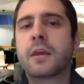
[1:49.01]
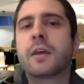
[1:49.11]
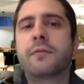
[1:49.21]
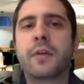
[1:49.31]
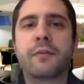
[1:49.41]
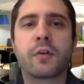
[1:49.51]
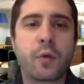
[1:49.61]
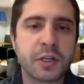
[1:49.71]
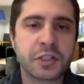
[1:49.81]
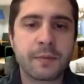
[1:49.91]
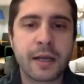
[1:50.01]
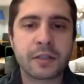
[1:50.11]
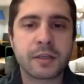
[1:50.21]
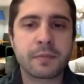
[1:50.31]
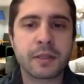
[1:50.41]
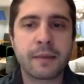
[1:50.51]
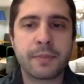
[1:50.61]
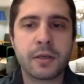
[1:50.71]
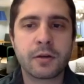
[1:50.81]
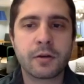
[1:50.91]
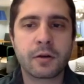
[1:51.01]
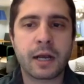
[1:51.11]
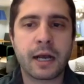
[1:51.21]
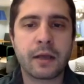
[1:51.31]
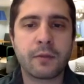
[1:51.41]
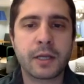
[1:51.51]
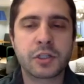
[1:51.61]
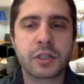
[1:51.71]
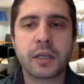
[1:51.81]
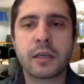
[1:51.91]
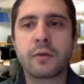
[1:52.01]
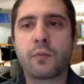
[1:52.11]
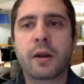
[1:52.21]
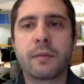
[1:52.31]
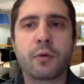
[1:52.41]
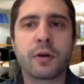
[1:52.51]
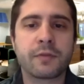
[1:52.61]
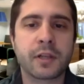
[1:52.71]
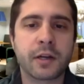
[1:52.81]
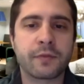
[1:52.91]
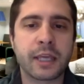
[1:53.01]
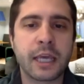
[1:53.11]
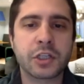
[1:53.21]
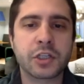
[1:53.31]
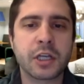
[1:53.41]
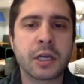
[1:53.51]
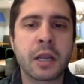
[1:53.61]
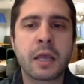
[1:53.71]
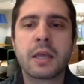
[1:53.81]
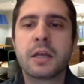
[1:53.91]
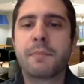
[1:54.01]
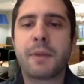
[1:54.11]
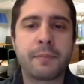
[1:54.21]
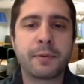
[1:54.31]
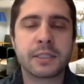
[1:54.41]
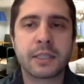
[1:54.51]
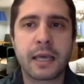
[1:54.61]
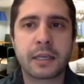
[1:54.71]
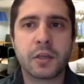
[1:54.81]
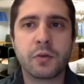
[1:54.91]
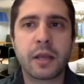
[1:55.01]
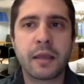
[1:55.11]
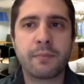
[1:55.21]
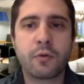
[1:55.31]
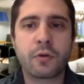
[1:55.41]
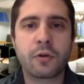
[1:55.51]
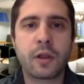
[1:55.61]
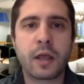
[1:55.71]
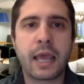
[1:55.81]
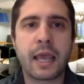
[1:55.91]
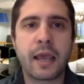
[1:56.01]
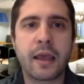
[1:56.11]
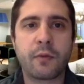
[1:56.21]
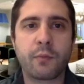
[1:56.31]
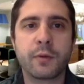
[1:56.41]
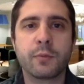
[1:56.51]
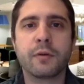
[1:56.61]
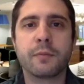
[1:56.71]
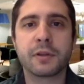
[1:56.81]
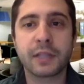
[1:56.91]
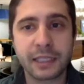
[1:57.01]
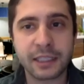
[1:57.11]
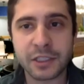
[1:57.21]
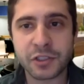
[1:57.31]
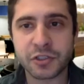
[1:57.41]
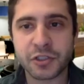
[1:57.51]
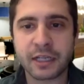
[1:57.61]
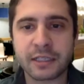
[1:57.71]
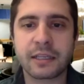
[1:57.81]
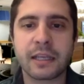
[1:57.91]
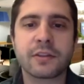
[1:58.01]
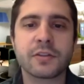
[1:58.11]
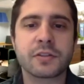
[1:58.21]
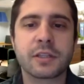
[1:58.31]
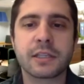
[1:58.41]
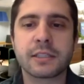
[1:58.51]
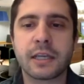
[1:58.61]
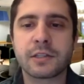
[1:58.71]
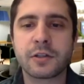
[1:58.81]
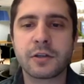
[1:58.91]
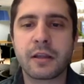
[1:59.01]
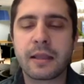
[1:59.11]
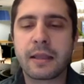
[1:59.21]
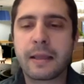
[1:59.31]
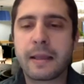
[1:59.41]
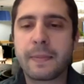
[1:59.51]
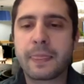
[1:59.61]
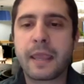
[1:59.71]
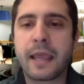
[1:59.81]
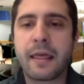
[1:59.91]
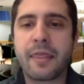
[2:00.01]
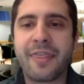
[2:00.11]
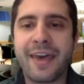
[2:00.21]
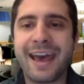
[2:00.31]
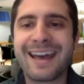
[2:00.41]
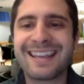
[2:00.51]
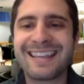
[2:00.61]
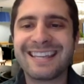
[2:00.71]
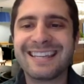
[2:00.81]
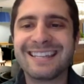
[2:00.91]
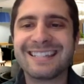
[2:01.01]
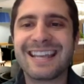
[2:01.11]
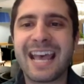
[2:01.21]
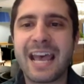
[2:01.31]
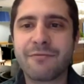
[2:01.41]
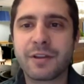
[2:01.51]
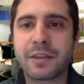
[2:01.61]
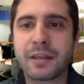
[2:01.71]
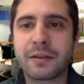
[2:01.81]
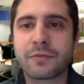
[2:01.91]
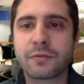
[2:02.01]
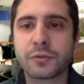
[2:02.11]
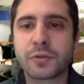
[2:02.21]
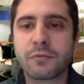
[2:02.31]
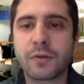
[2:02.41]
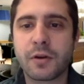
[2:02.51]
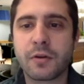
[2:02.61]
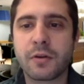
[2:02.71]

If you have a question about something that Peter or Kyle mentioned, want a point of clarification, pop it into that Q&A portal and we will politely interject and get those things answered. And that is everything for Rules of the Road.